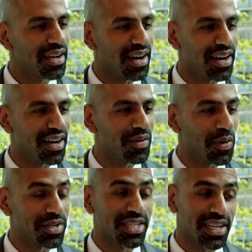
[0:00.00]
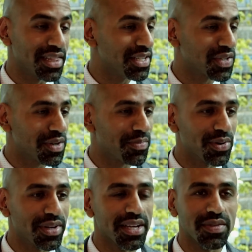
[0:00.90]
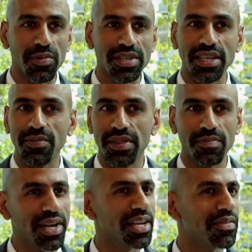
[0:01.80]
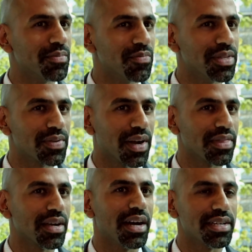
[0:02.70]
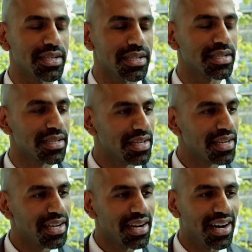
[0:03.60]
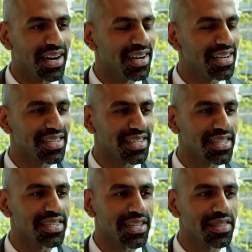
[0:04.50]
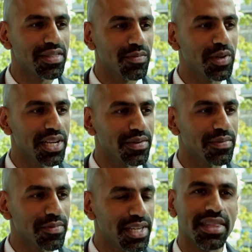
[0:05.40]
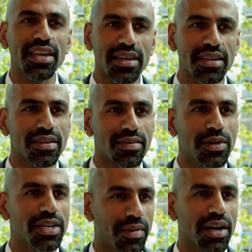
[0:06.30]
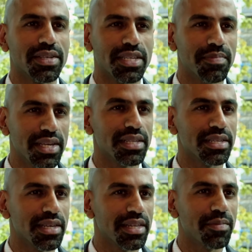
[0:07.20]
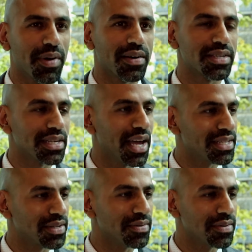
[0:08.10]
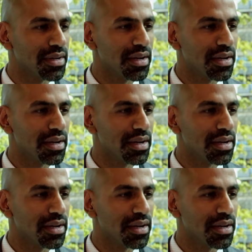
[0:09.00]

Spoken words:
What we're seeing in these street protests, what we're seeing with many different movements throughout the continent, is a sense that we need to rethink what democracy means, and that democracy has to